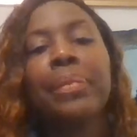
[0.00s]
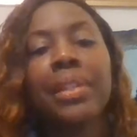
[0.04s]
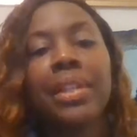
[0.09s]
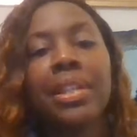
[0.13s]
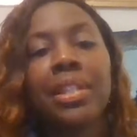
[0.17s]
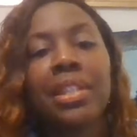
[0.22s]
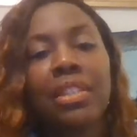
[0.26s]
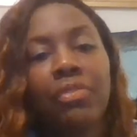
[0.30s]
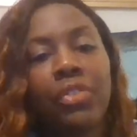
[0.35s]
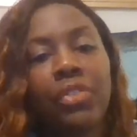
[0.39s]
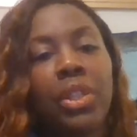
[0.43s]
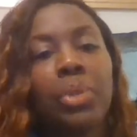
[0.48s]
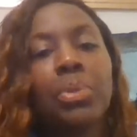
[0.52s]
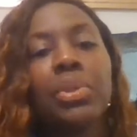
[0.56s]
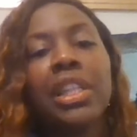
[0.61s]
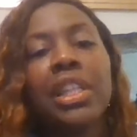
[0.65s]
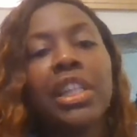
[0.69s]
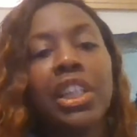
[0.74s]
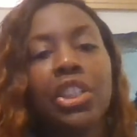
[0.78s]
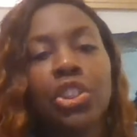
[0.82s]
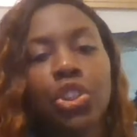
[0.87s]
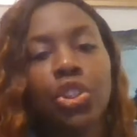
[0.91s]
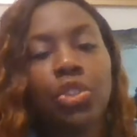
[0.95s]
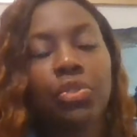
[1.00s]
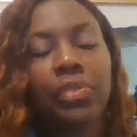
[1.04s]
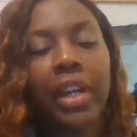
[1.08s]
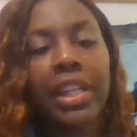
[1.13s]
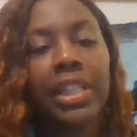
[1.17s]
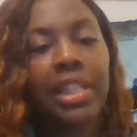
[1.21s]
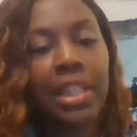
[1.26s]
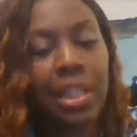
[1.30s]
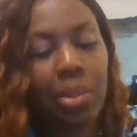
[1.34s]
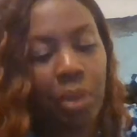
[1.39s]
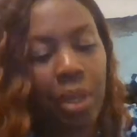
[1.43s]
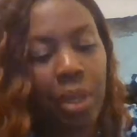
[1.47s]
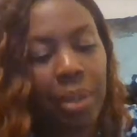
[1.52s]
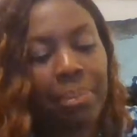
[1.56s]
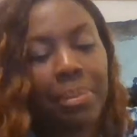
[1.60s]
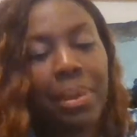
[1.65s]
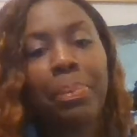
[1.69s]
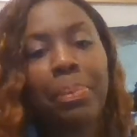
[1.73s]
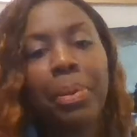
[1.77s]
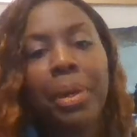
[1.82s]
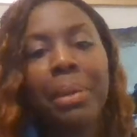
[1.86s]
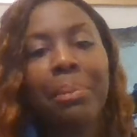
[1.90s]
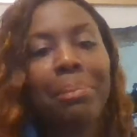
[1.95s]
Because if he was against your race, he wouldn't be
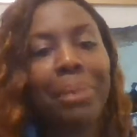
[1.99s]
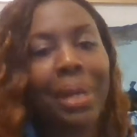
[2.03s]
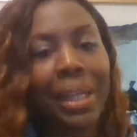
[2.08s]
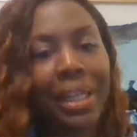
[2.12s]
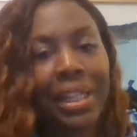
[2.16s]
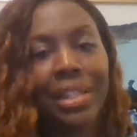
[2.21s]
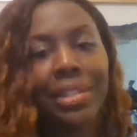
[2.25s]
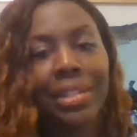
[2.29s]
putting money